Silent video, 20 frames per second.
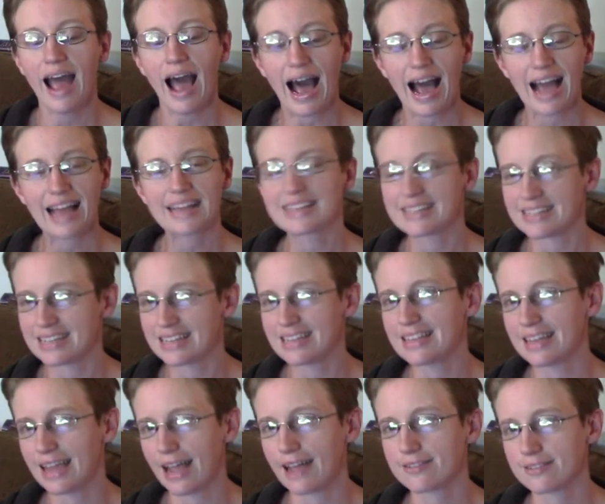I did
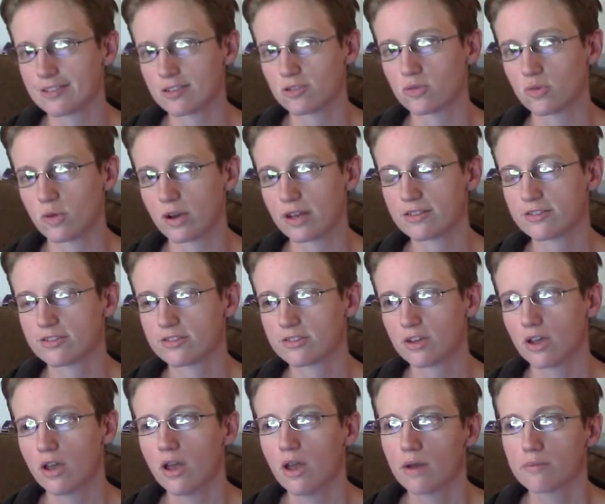guess the twist
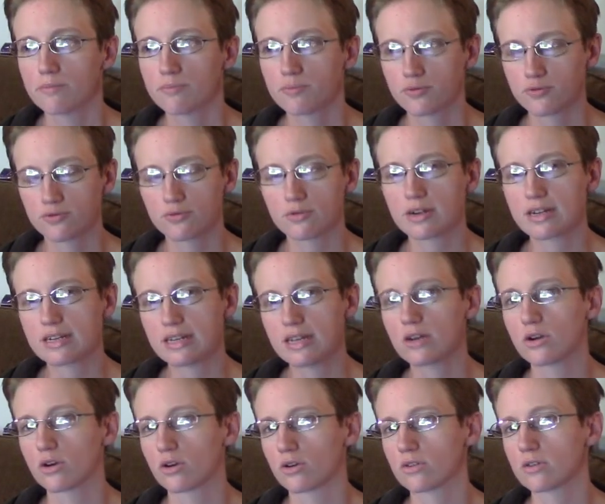pretty
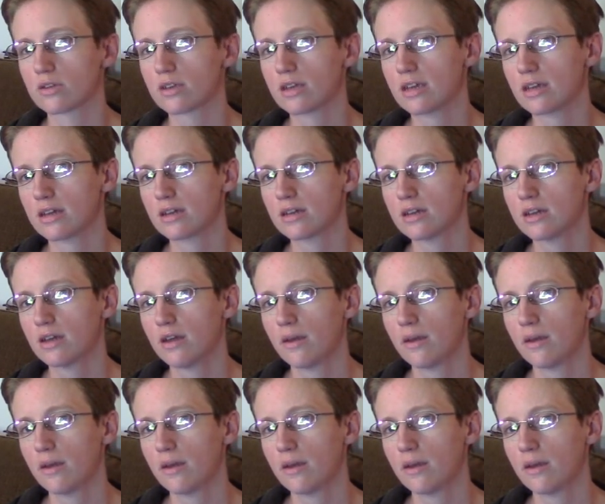early,